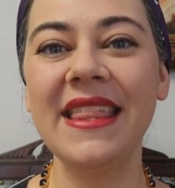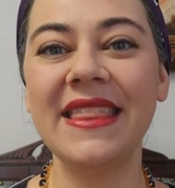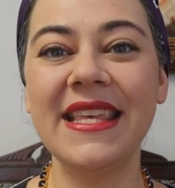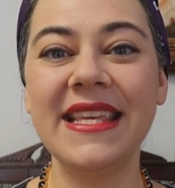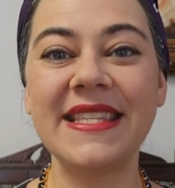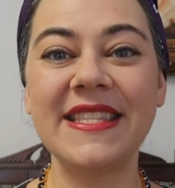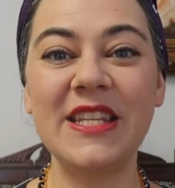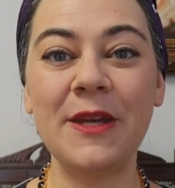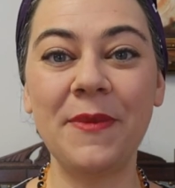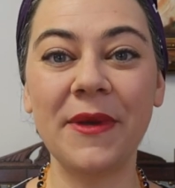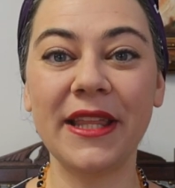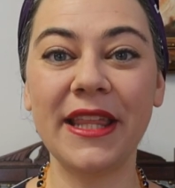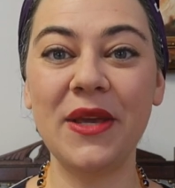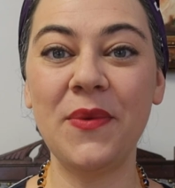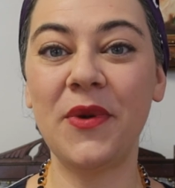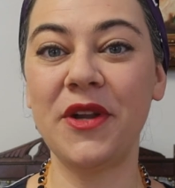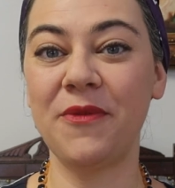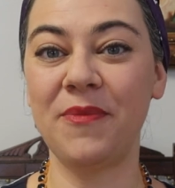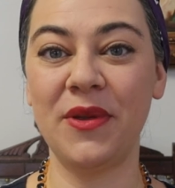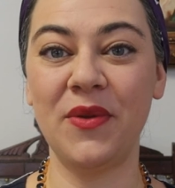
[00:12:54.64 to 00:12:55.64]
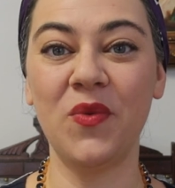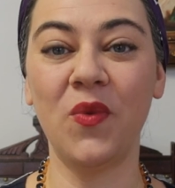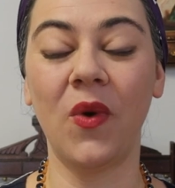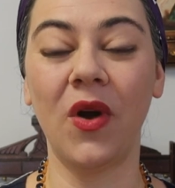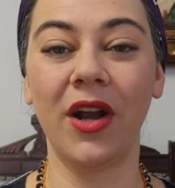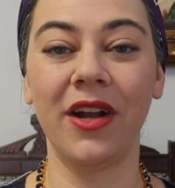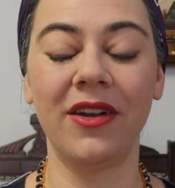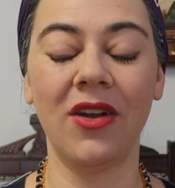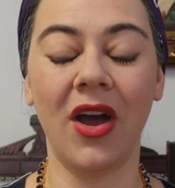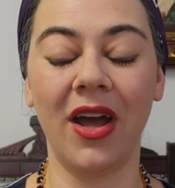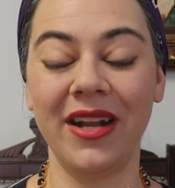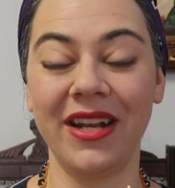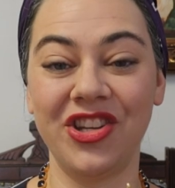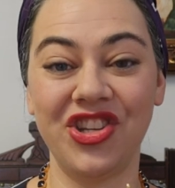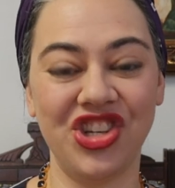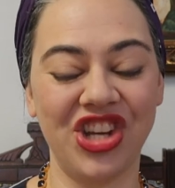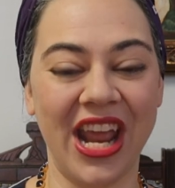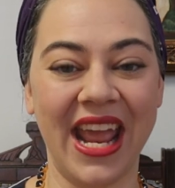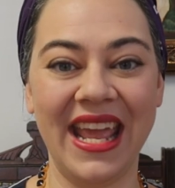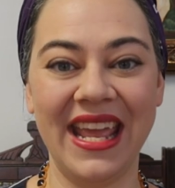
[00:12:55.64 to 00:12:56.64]
These typically would have been worn on a
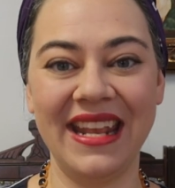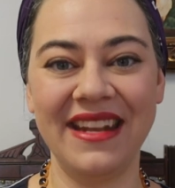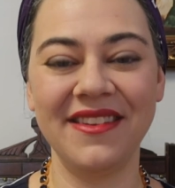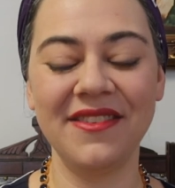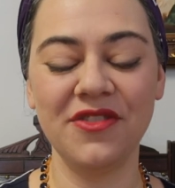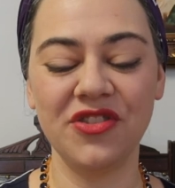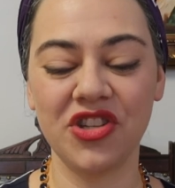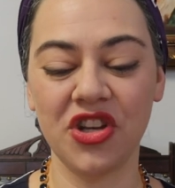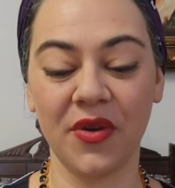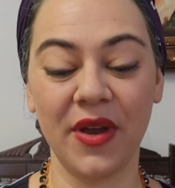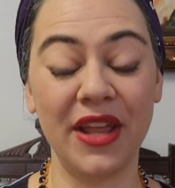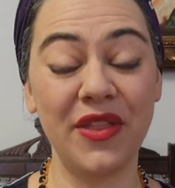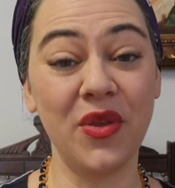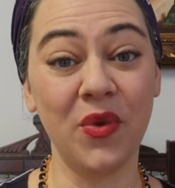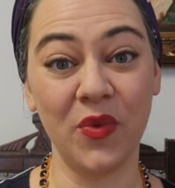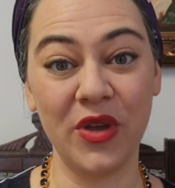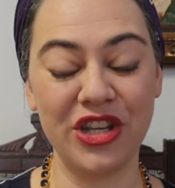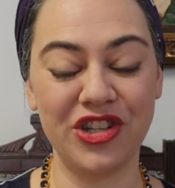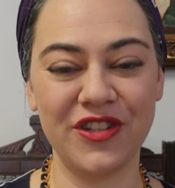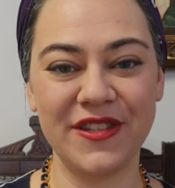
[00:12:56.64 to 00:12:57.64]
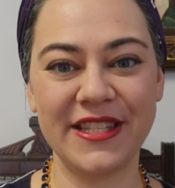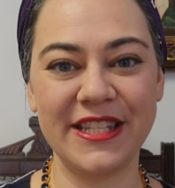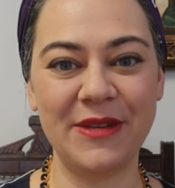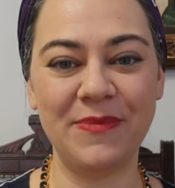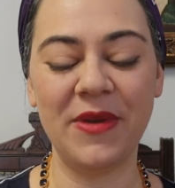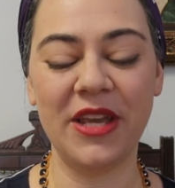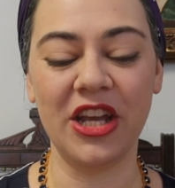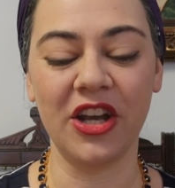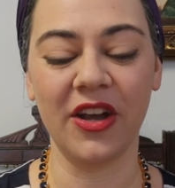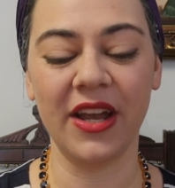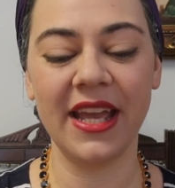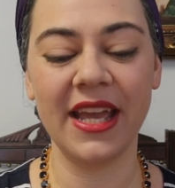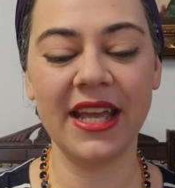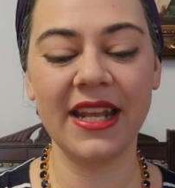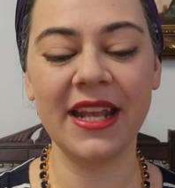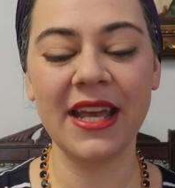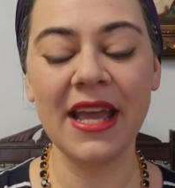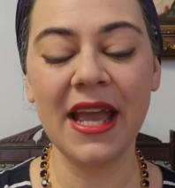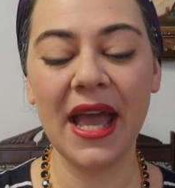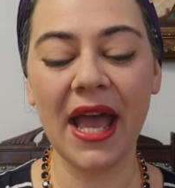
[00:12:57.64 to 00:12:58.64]
chain during the Regency
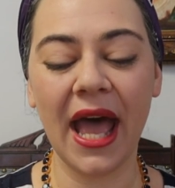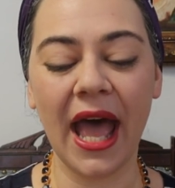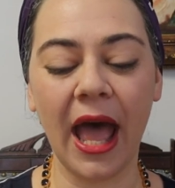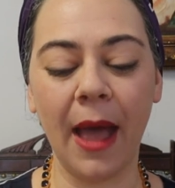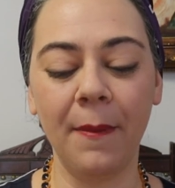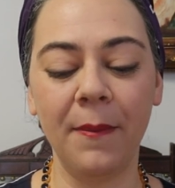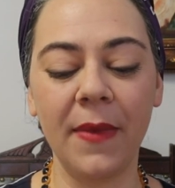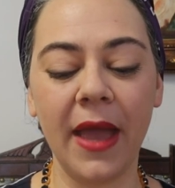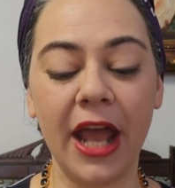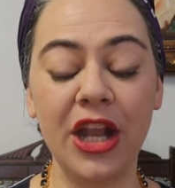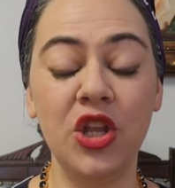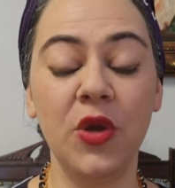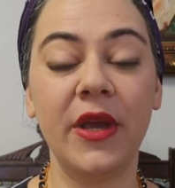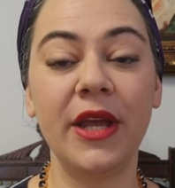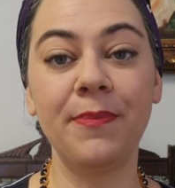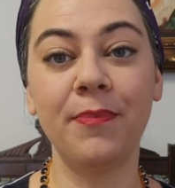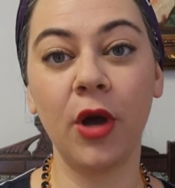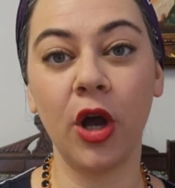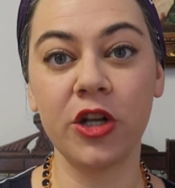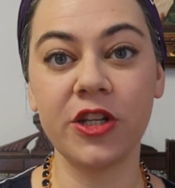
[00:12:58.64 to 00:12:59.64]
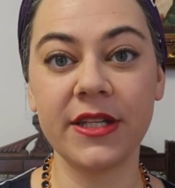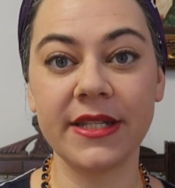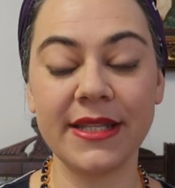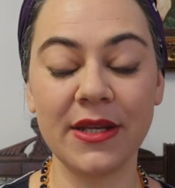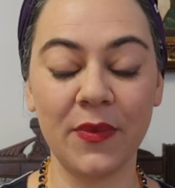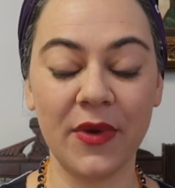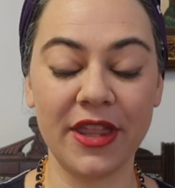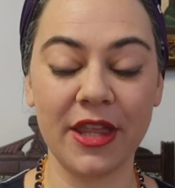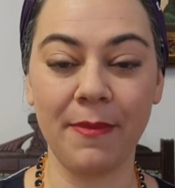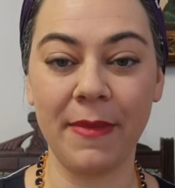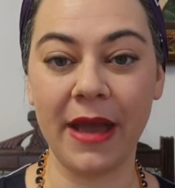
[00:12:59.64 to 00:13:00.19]
period, and you can purchase it with